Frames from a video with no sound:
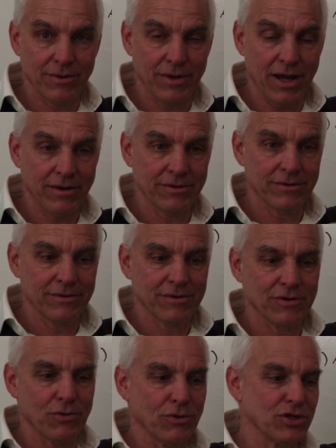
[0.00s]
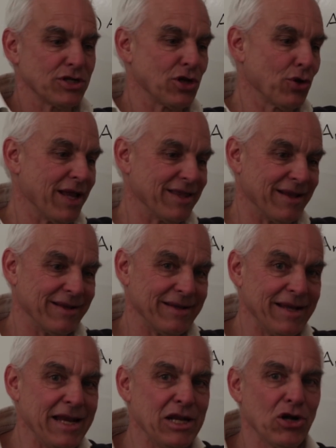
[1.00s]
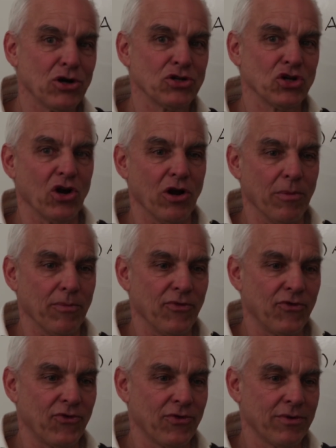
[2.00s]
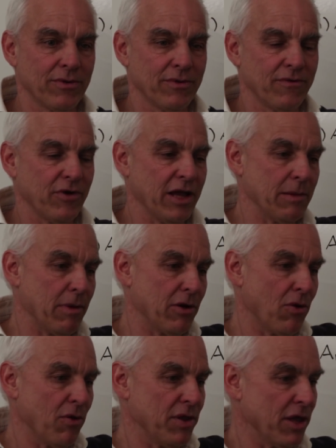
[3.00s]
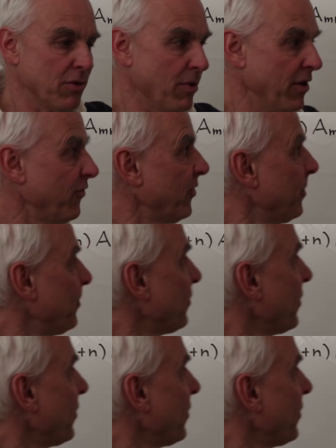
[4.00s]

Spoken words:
Okay? We're just looking at the linear terms. Forget about all the other ones.